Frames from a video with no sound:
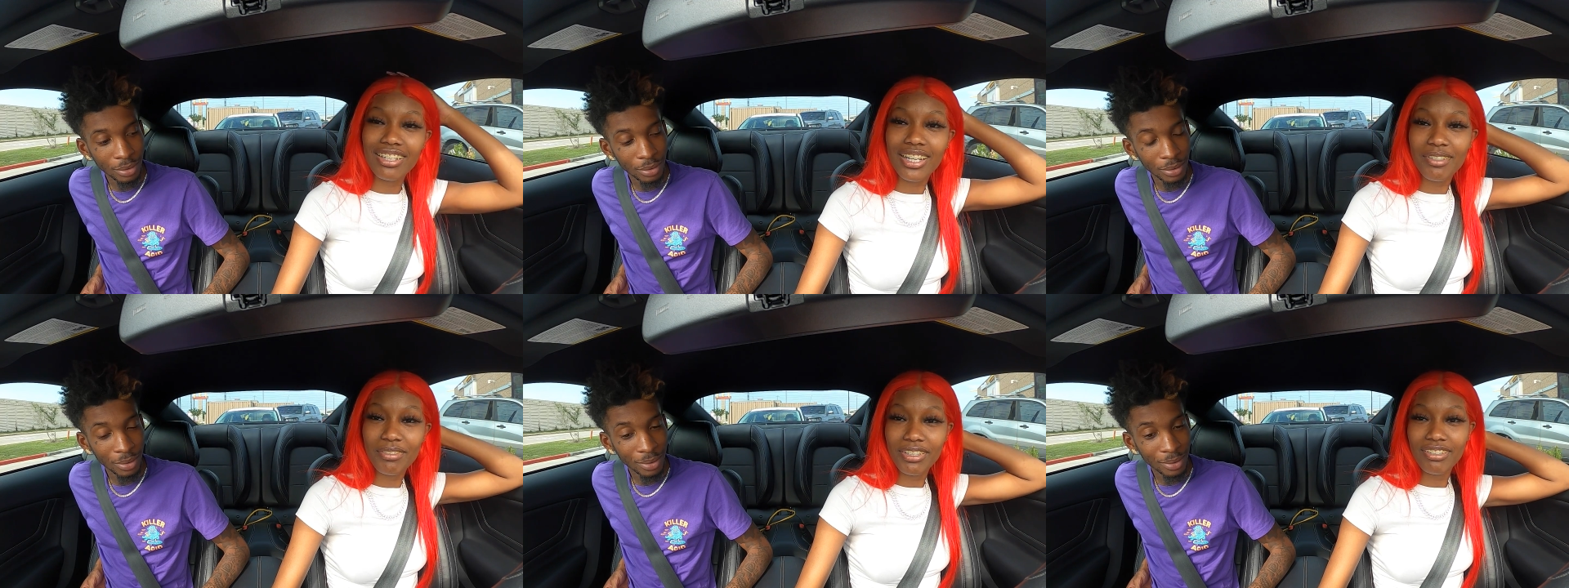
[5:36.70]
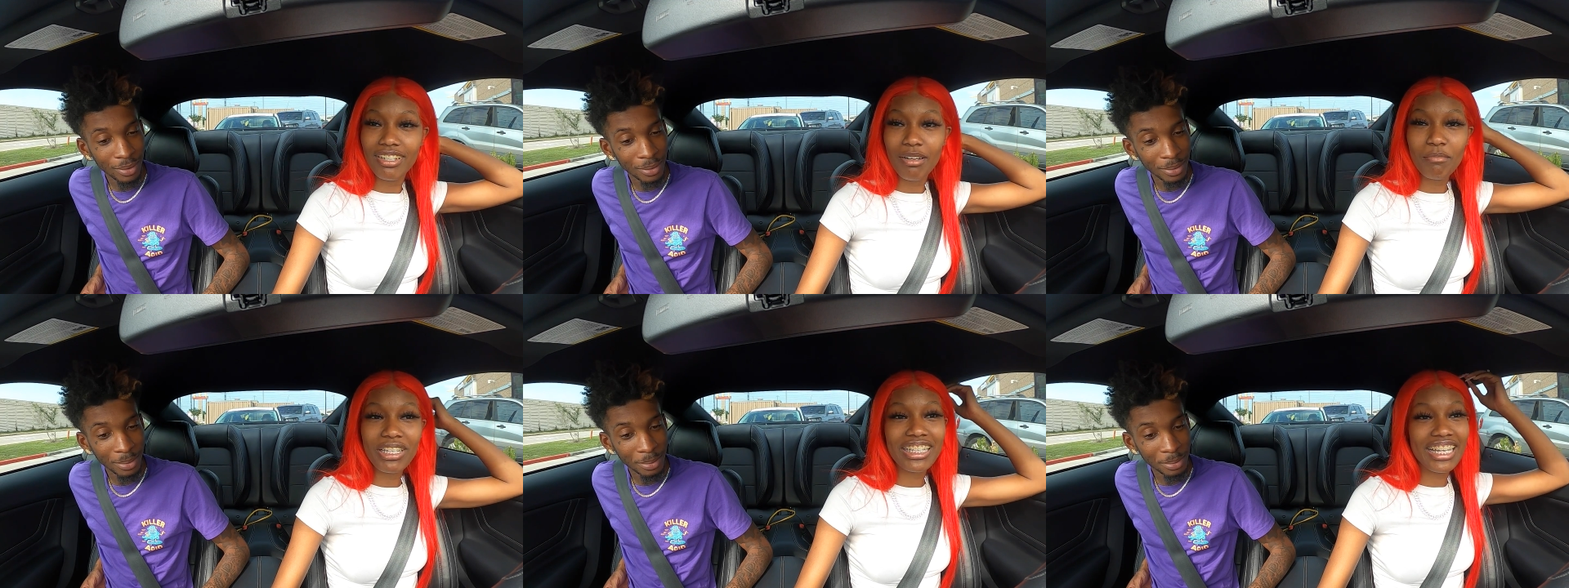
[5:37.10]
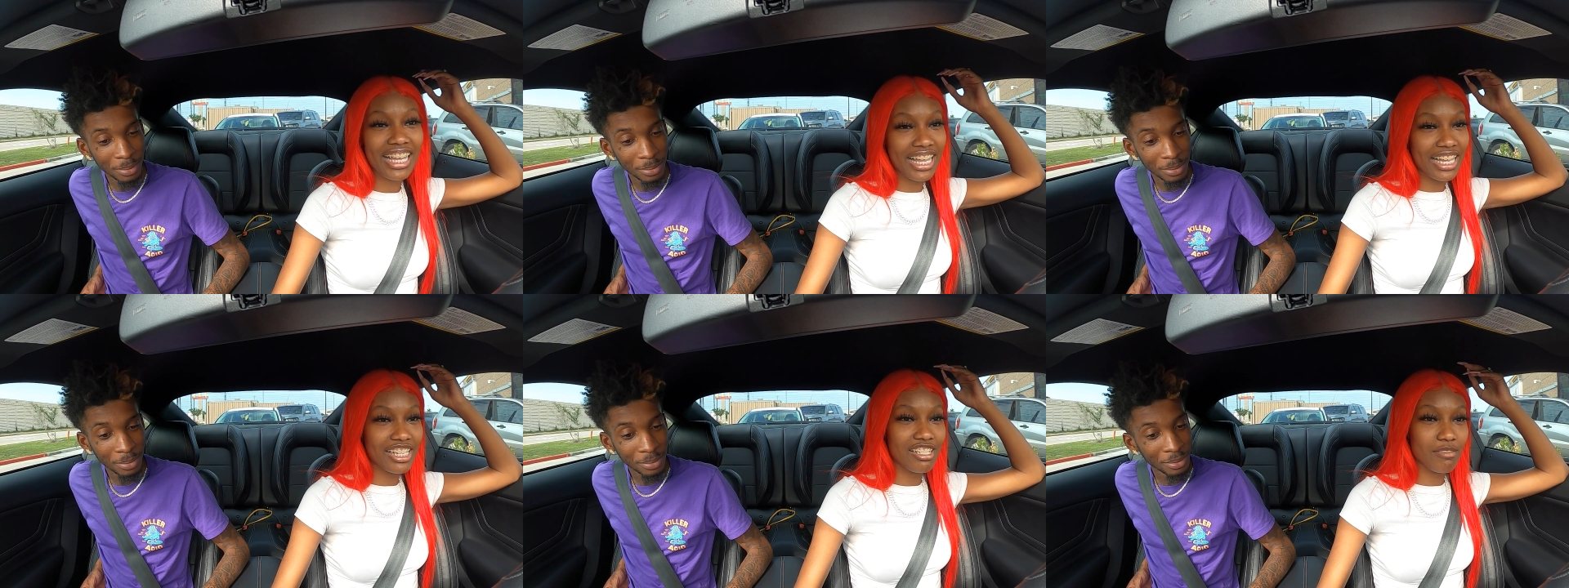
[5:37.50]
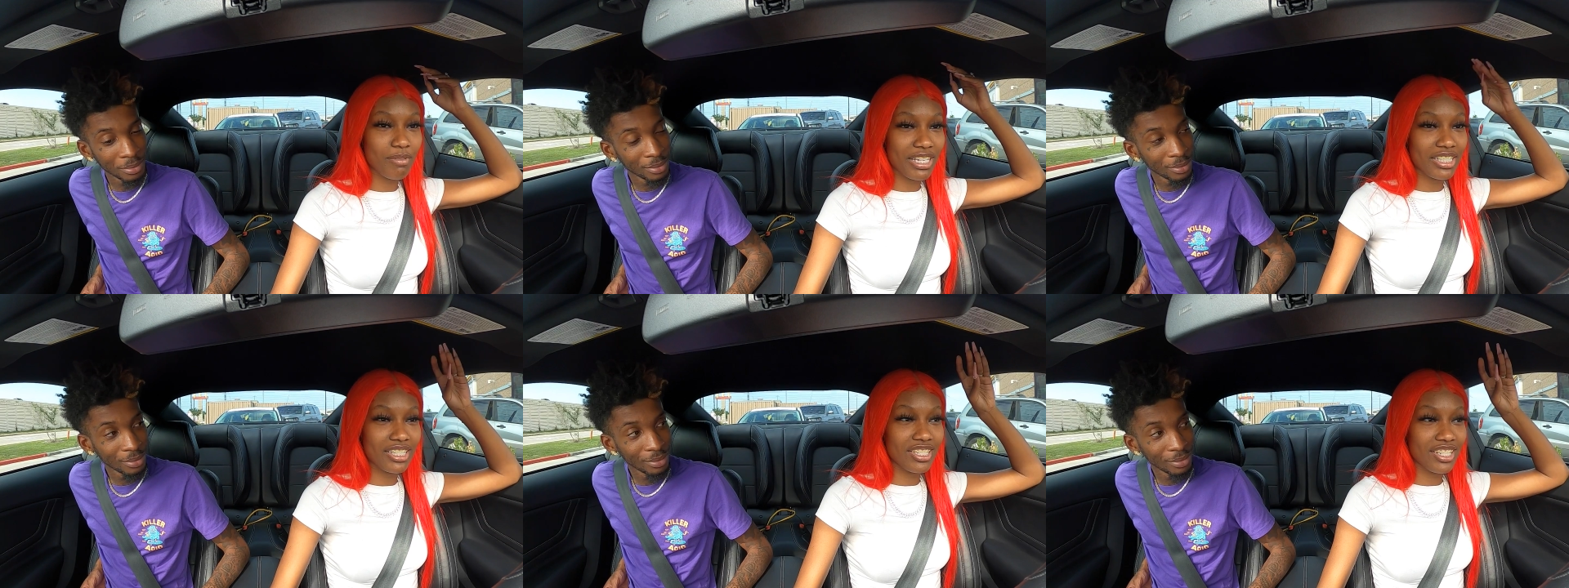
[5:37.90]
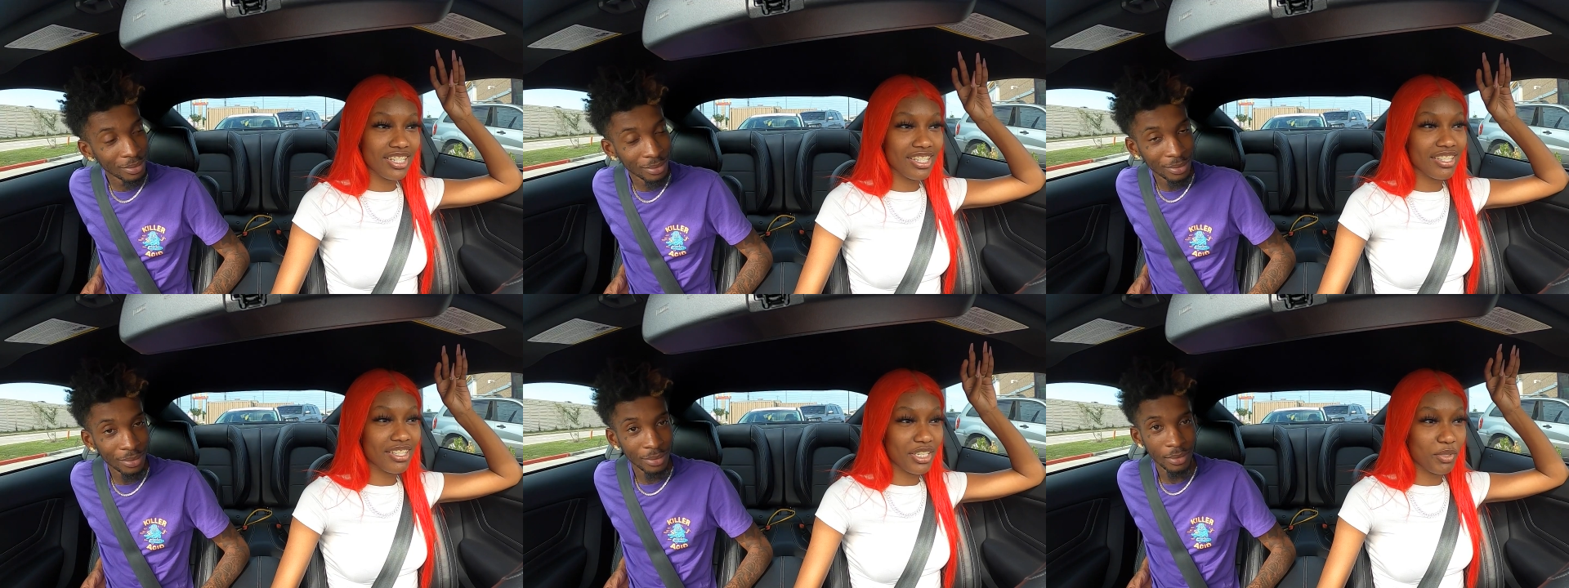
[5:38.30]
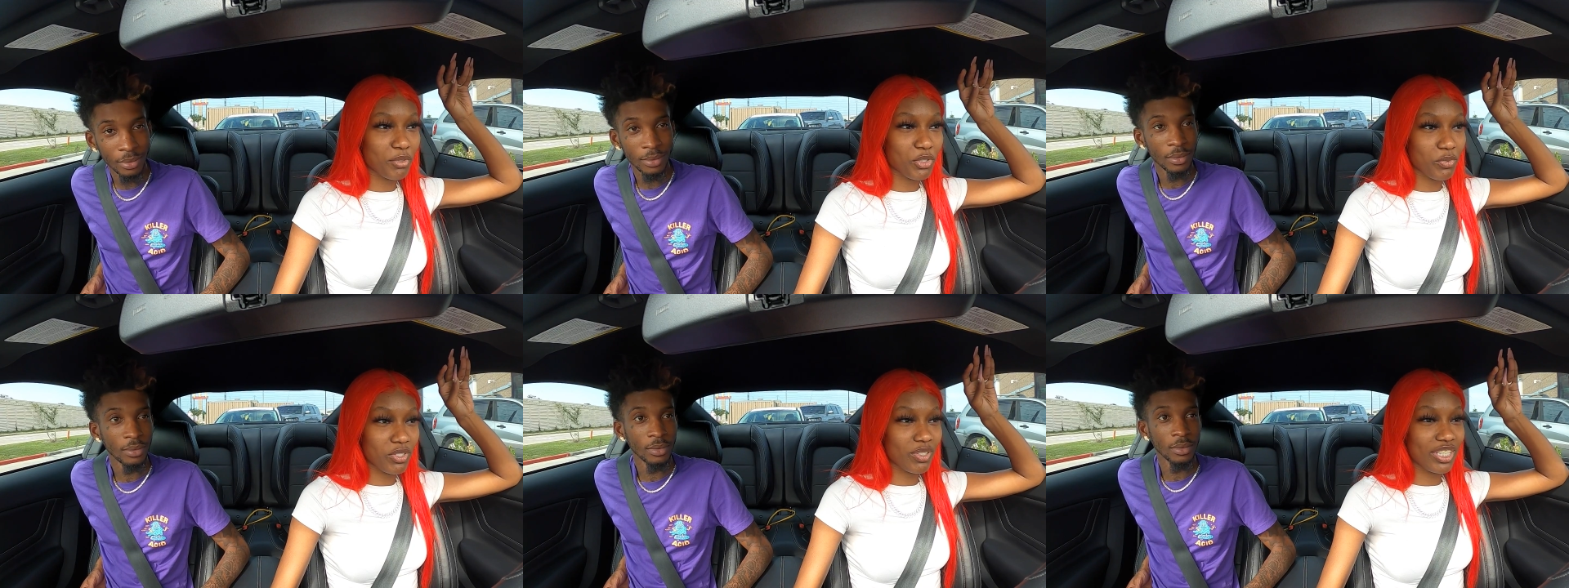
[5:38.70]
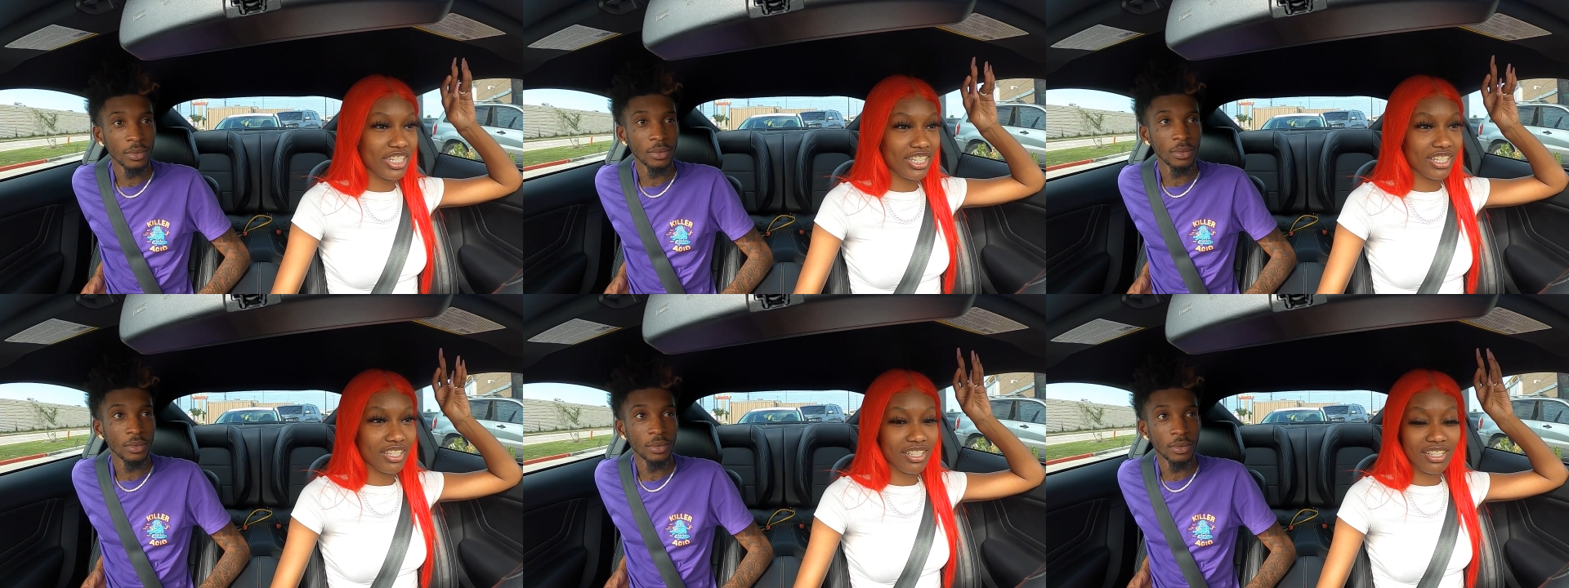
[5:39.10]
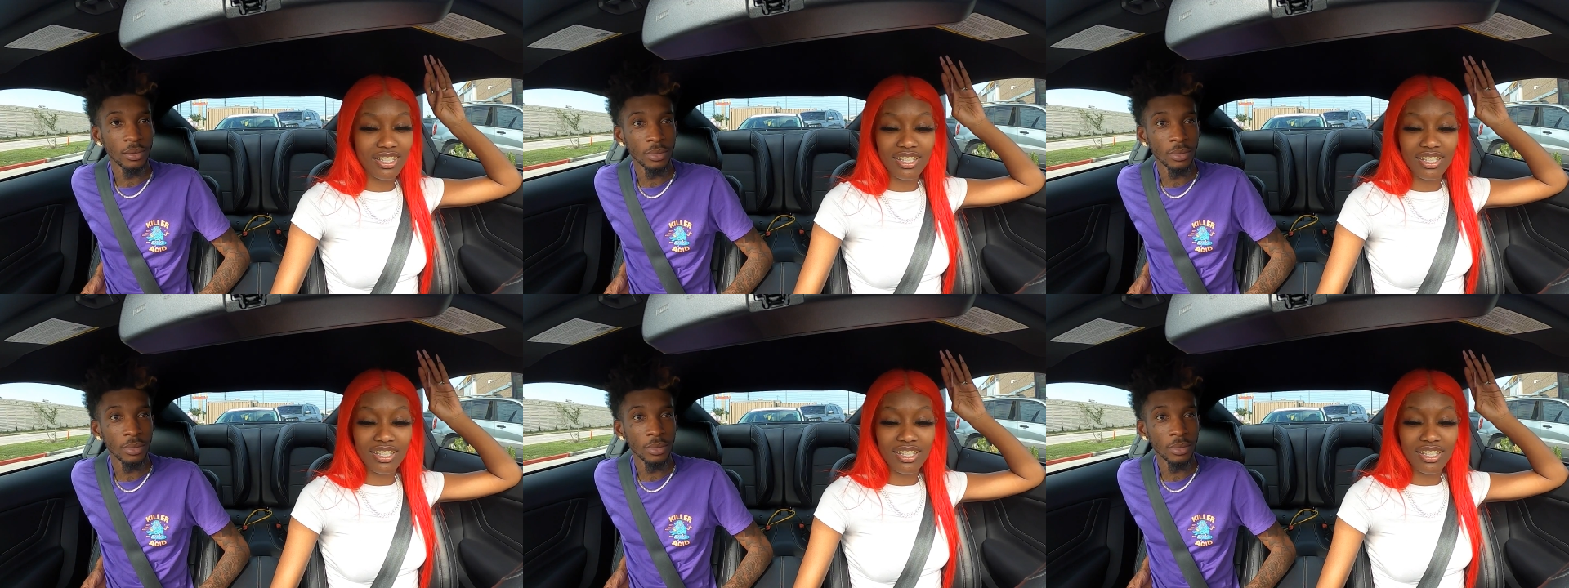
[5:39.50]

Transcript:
Speaker 1: what I want. I'm gonna get that hot and spicy chicken sandwich. What you getting?